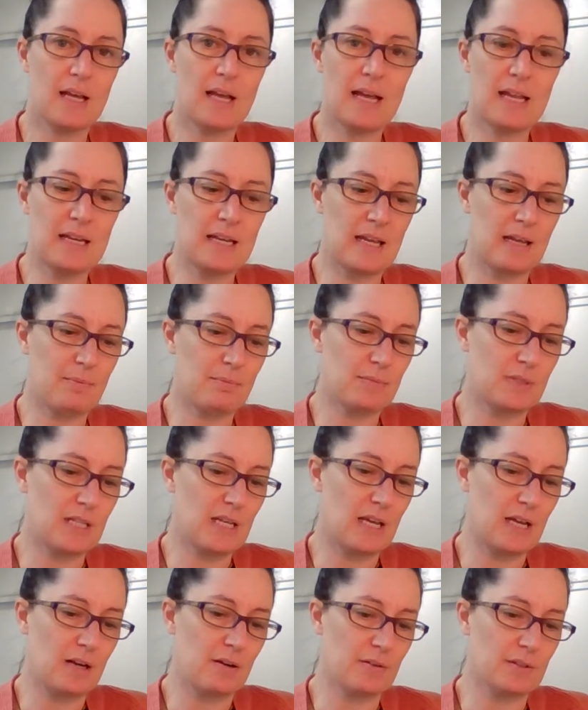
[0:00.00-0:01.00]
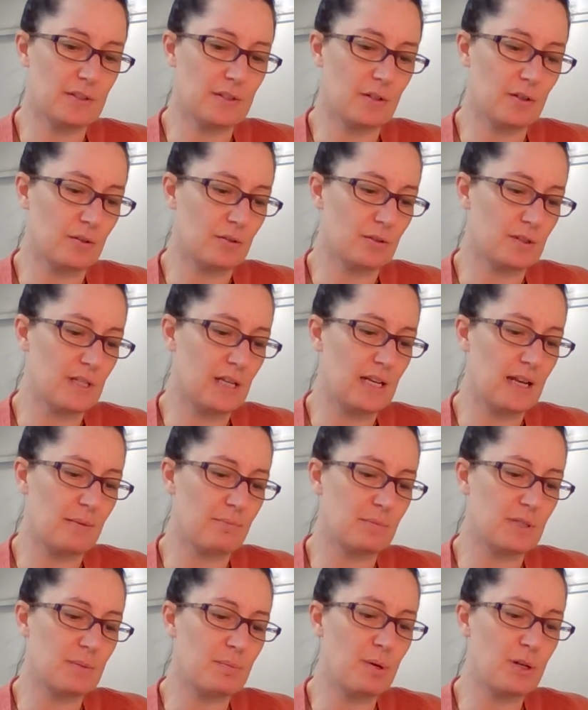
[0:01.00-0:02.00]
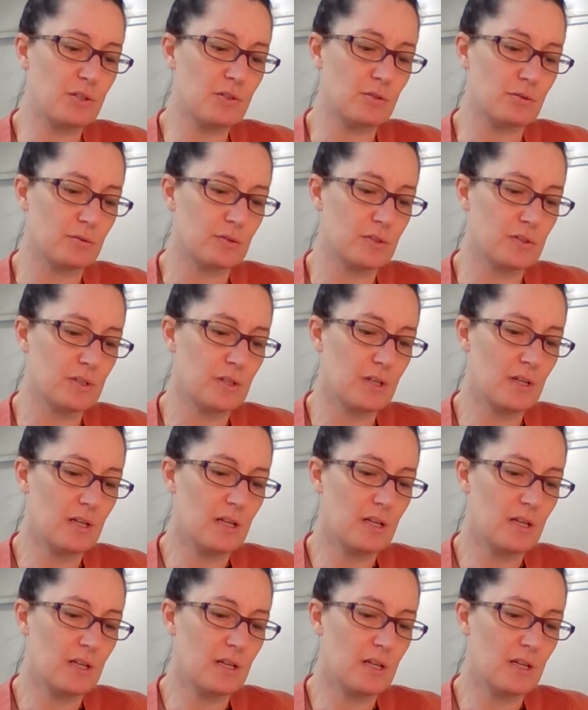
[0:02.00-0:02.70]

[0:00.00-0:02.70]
and empty aerosols and empty bottles.